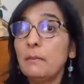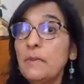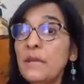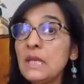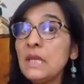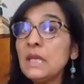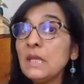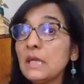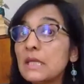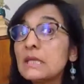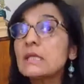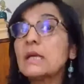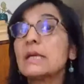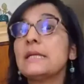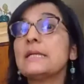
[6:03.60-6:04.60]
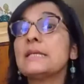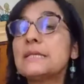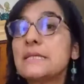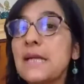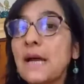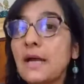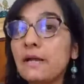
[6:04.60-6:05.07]
being in the
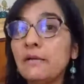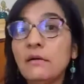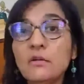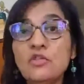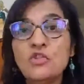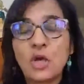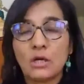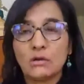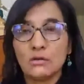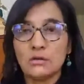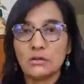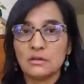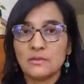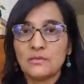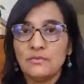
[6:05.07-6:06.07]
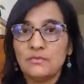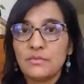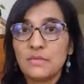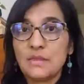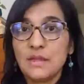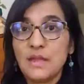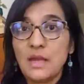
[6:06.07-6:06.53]
entire jungle.
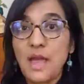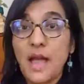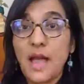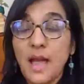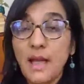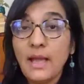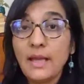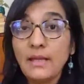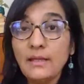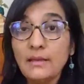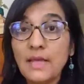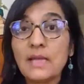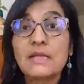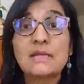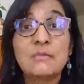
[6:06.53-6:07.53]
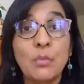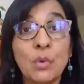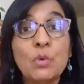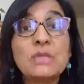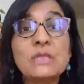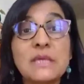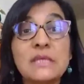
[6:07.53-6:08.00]
And that
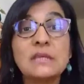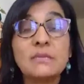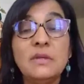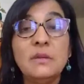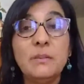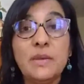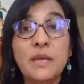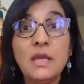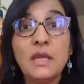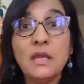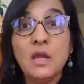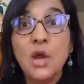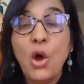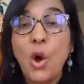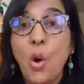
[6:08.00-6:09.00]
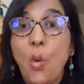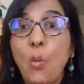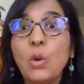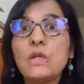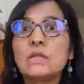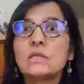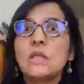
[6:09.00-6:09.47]
most sensible being
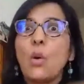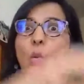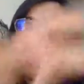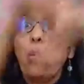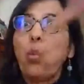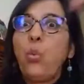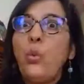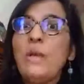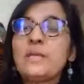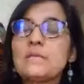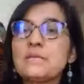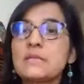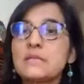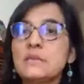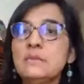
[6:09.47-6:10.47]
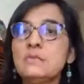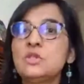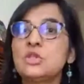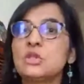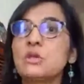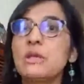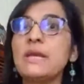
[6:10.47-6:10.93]
was the
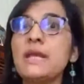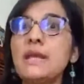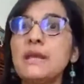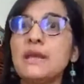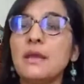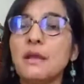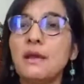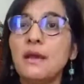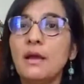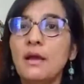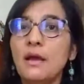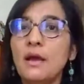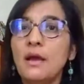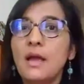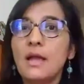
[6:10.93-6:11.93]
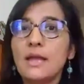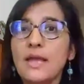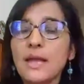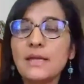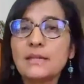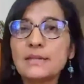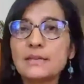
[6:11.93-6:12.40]
wisdom tree.
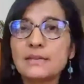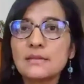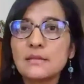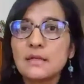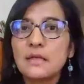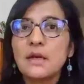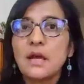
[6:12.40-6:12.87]
Yes,